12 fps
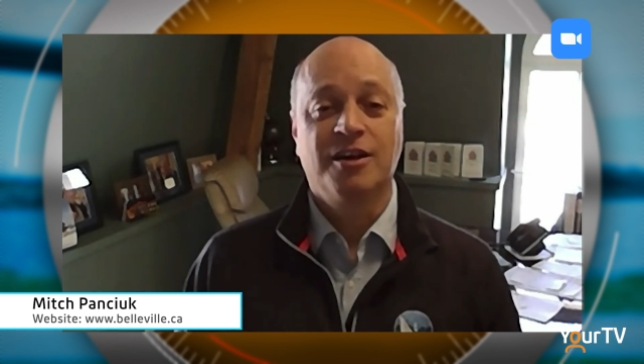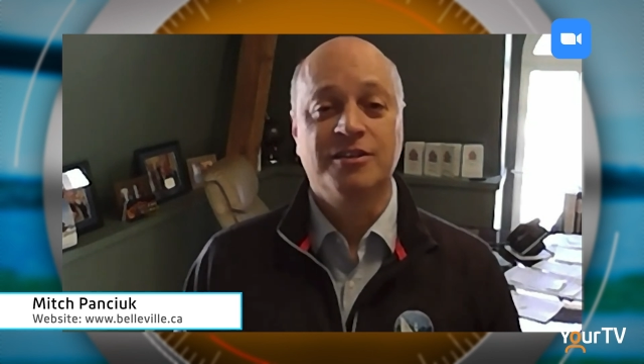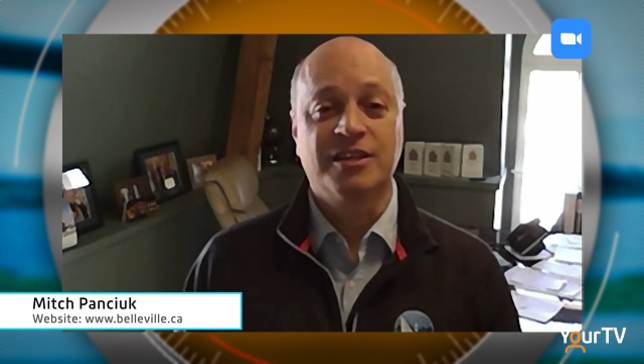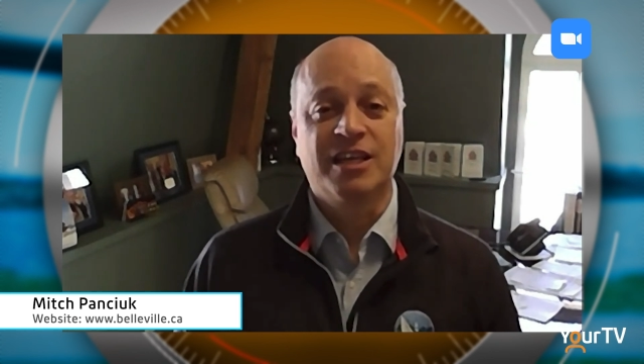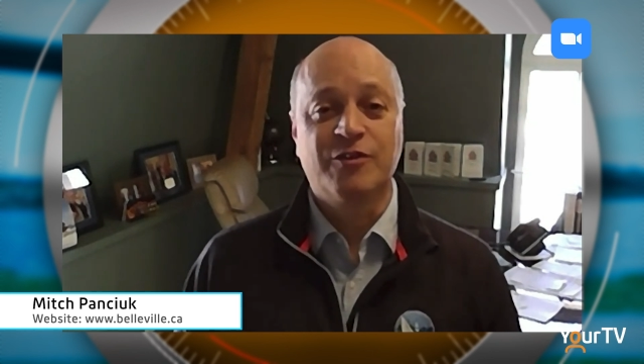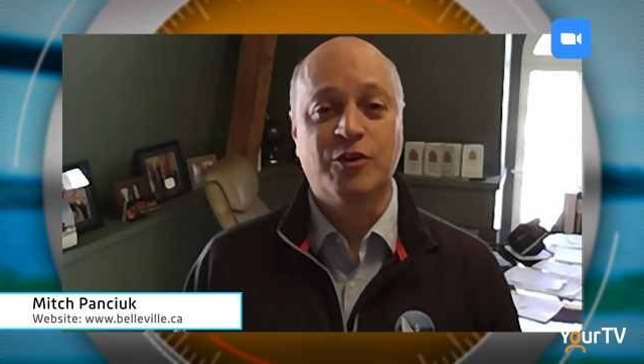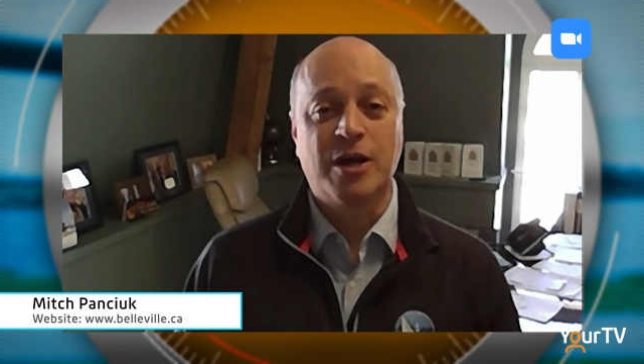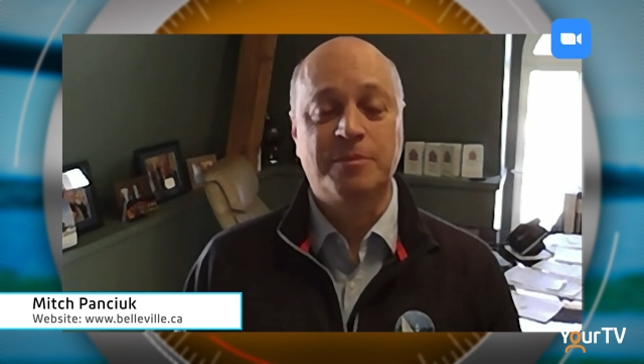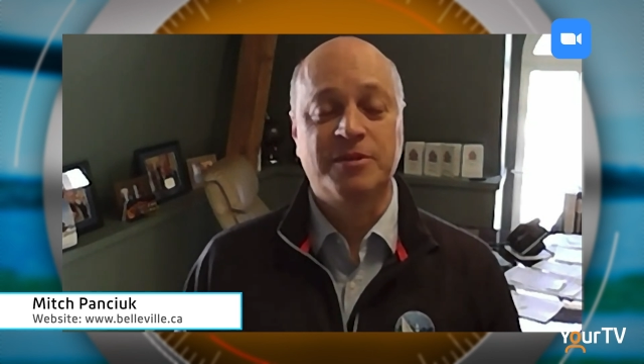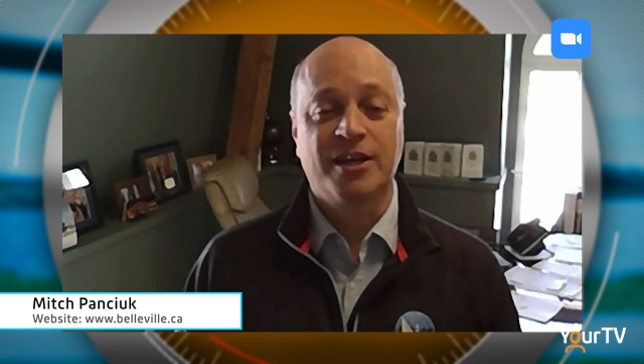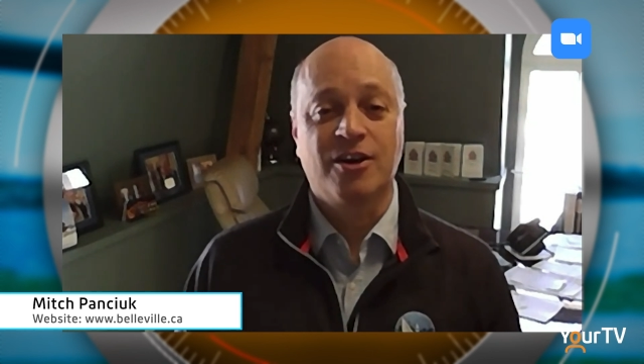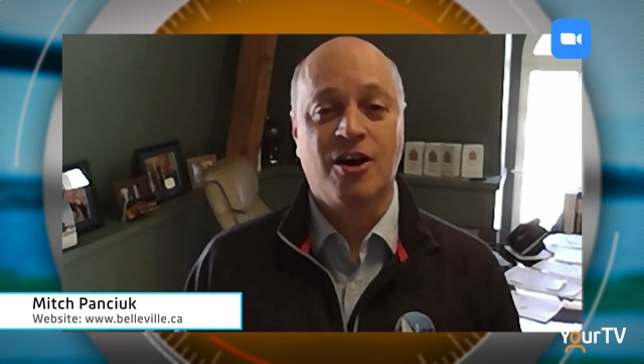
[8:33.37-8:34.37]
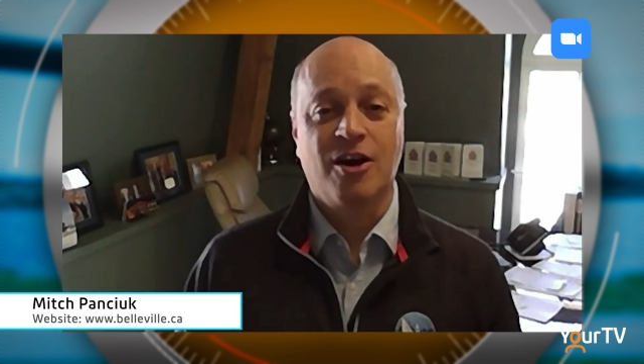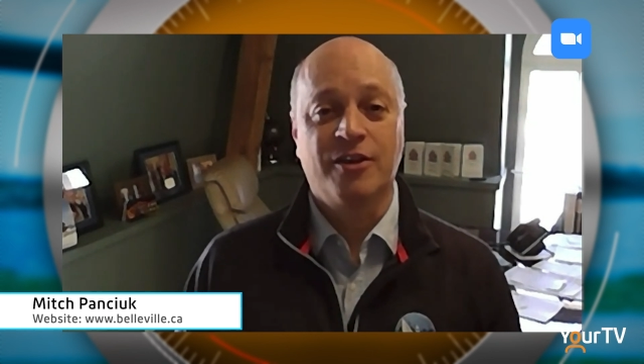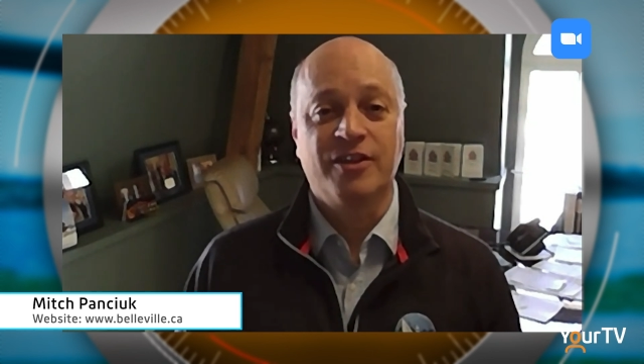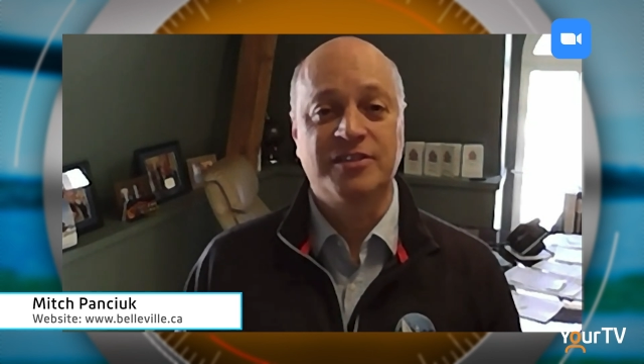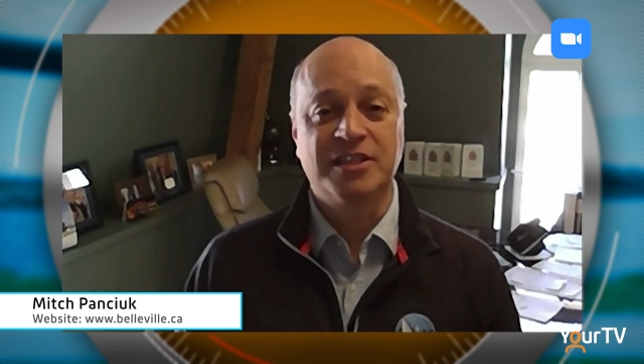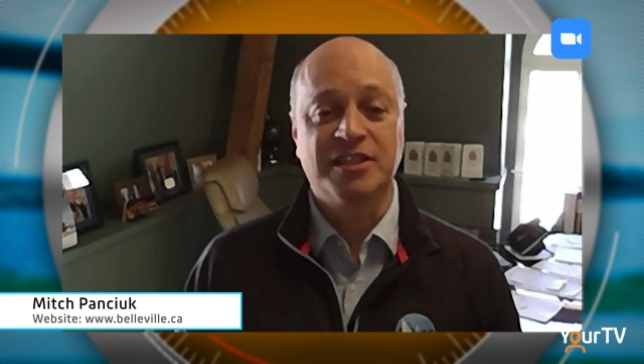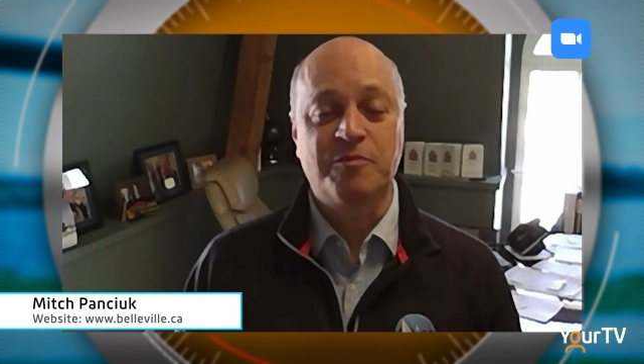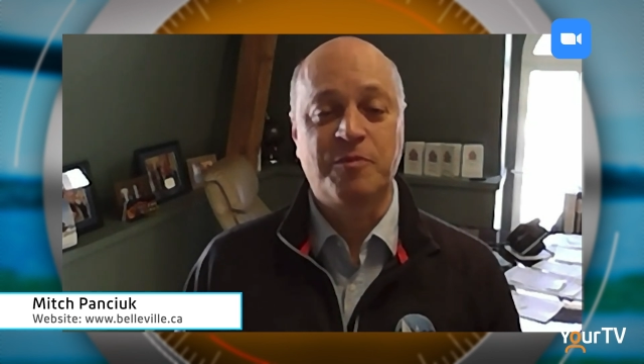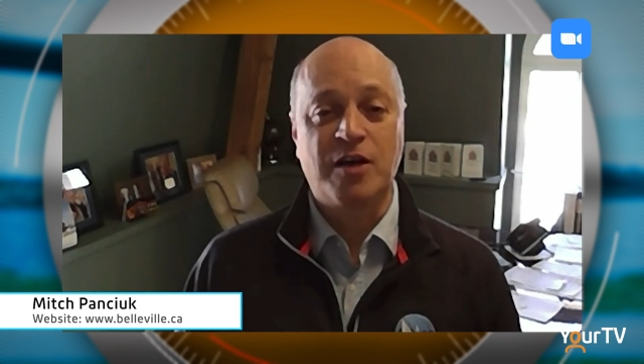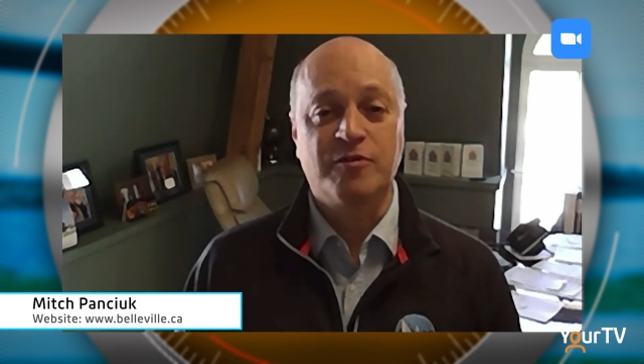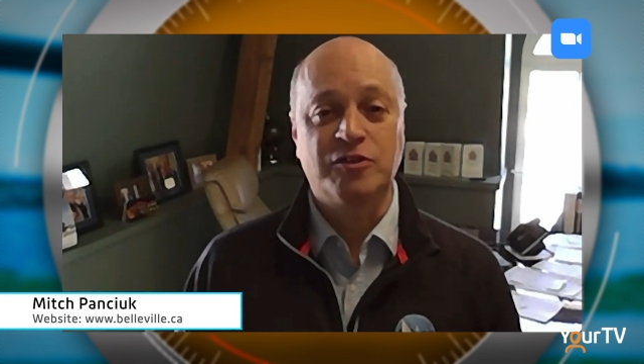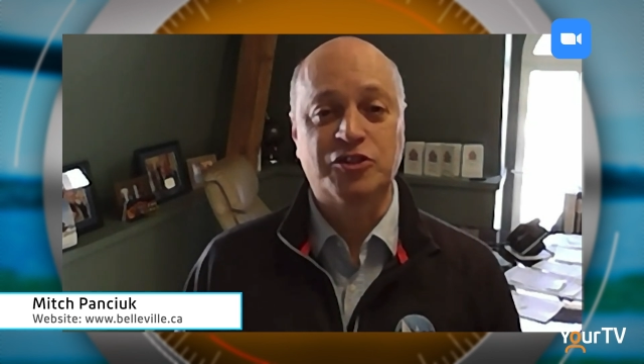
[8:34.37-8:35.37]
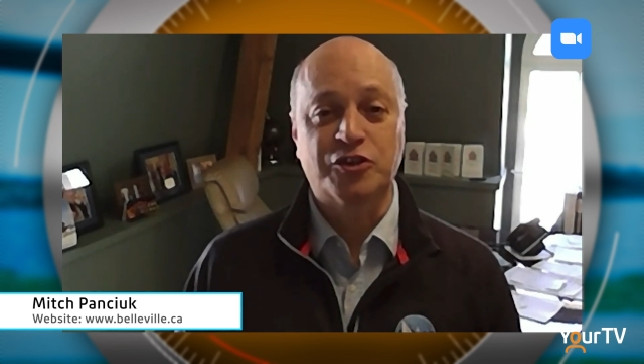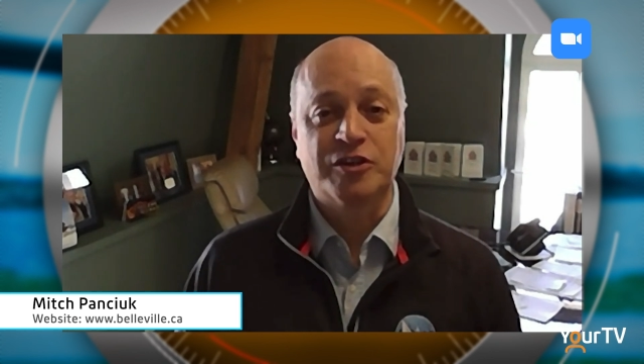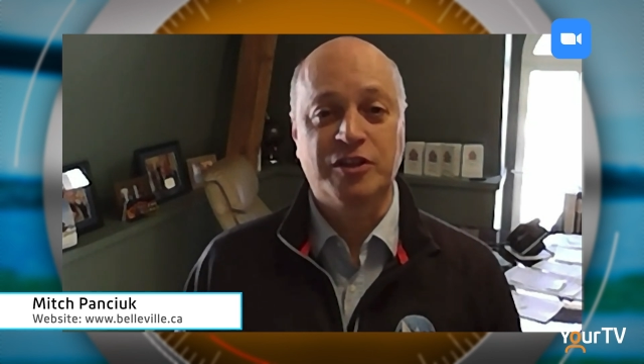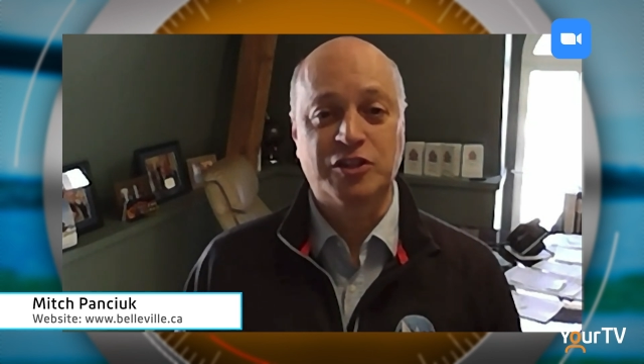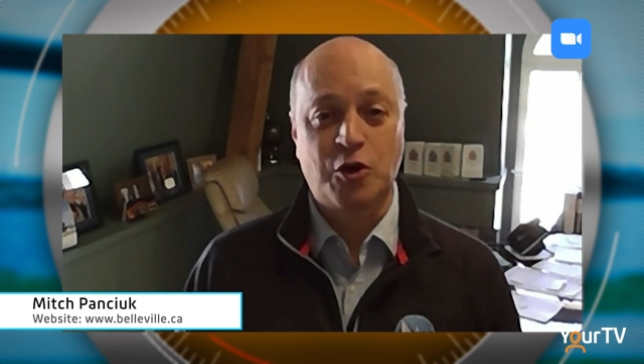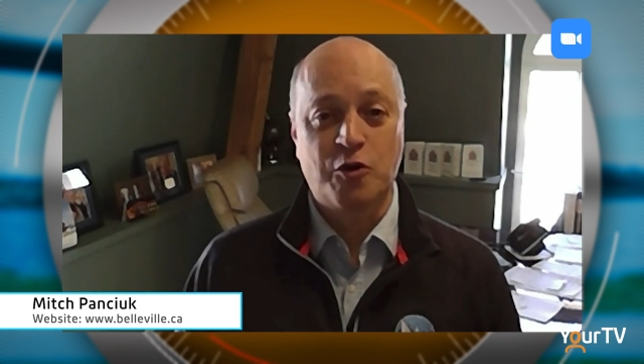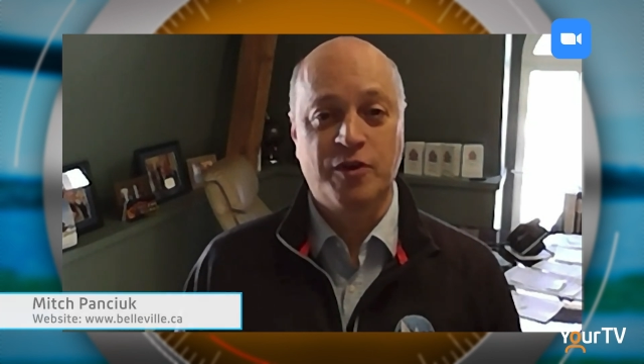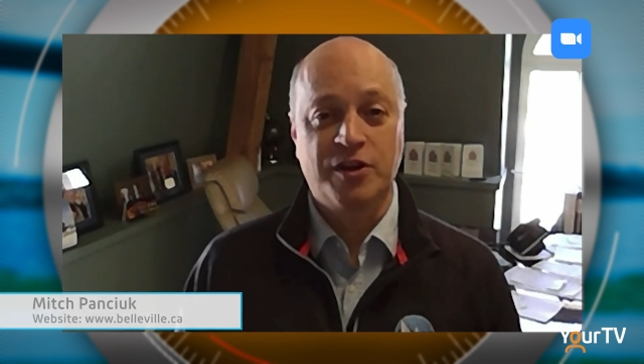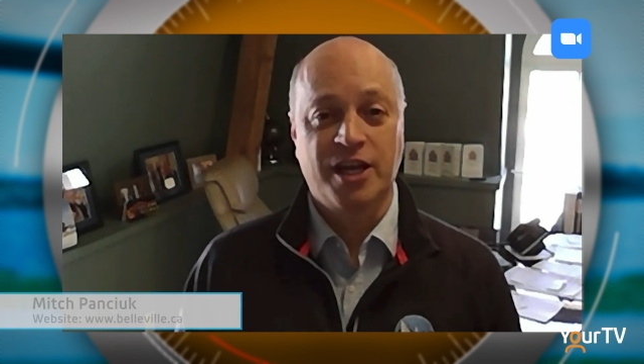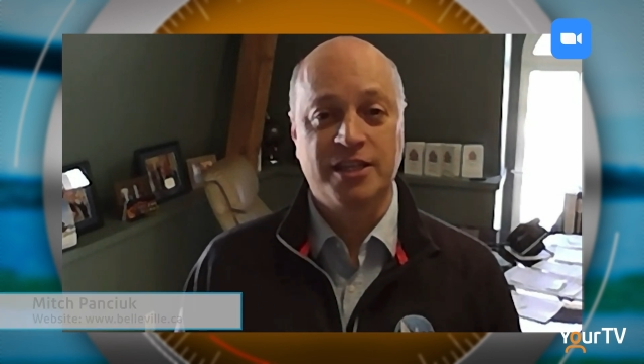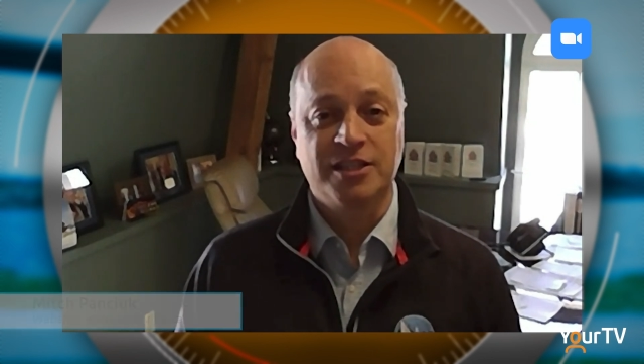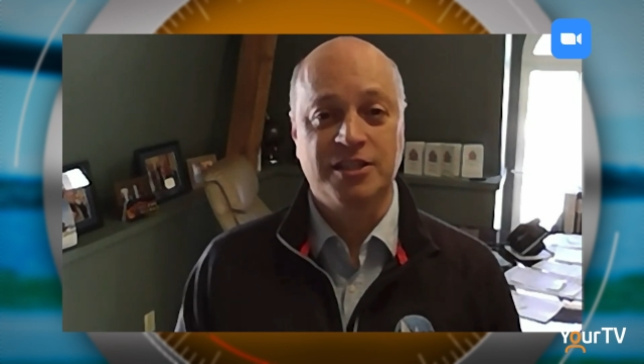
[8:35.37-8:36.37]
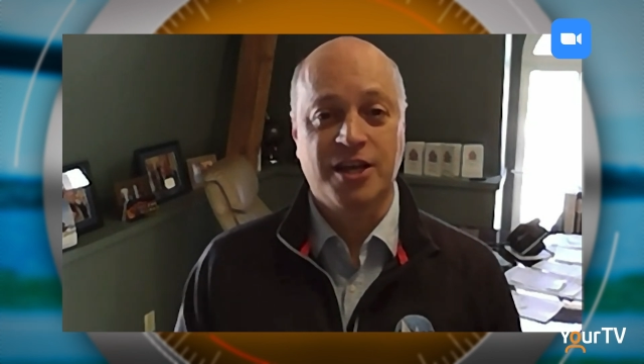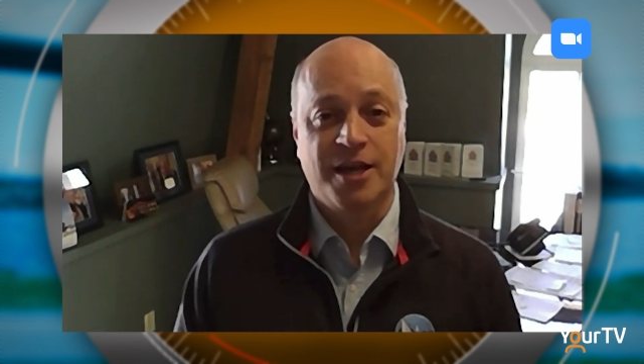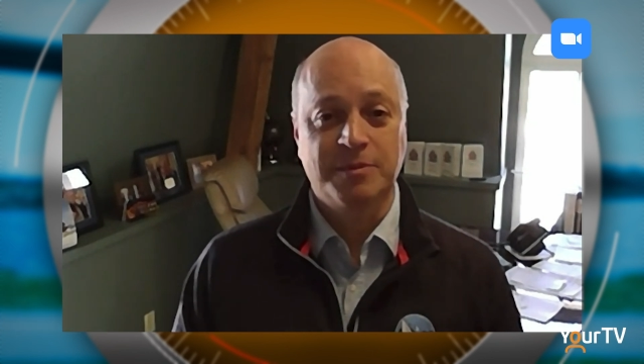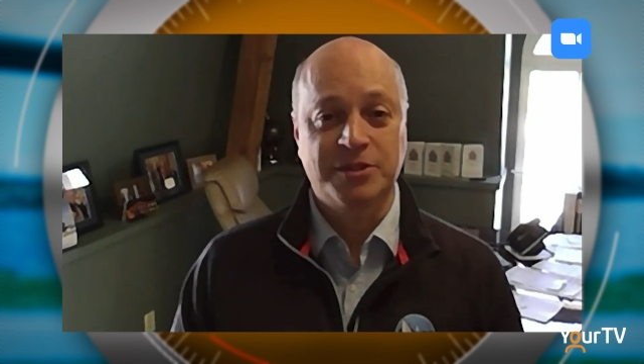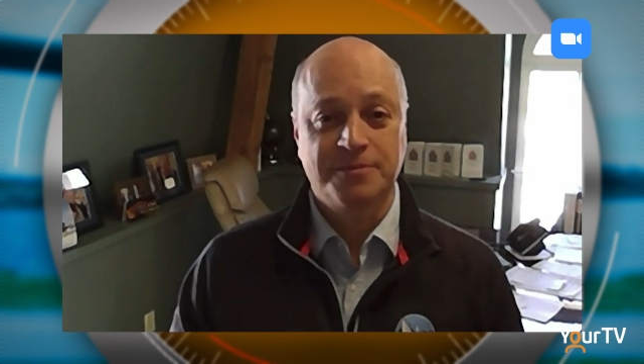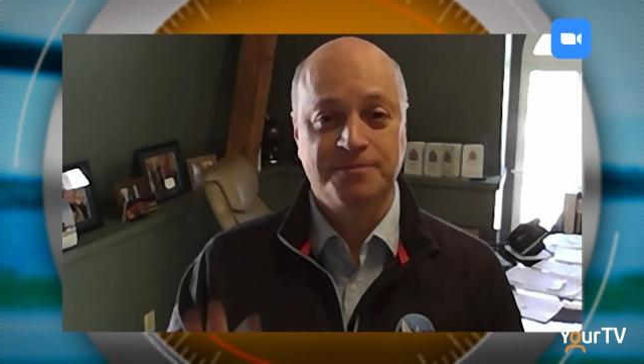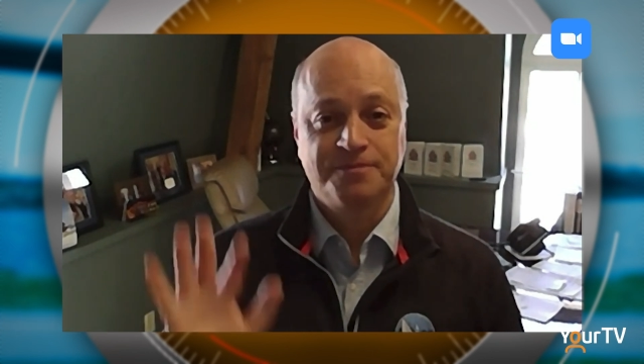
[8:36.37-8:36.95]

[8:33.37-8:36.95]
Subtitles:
to give you an update on the City of Belleville during these COVID-19 times.